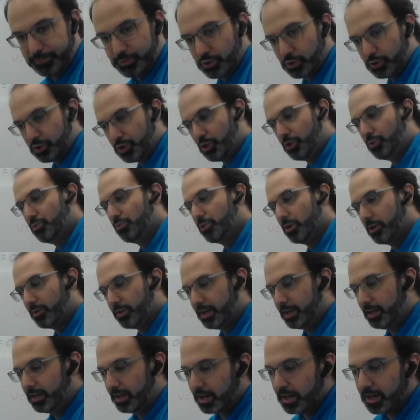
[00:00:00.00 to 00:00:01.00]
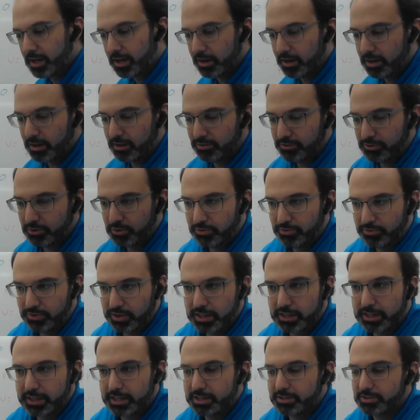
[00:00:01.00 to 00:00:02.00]
So don't worry if you're
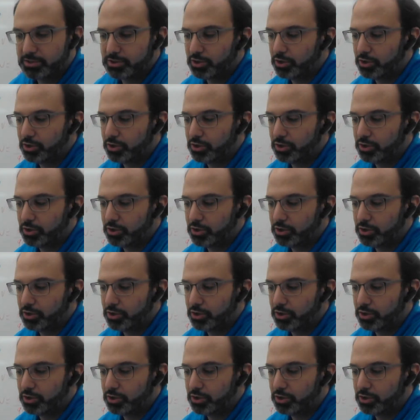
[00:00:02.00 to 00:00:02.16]
feeling as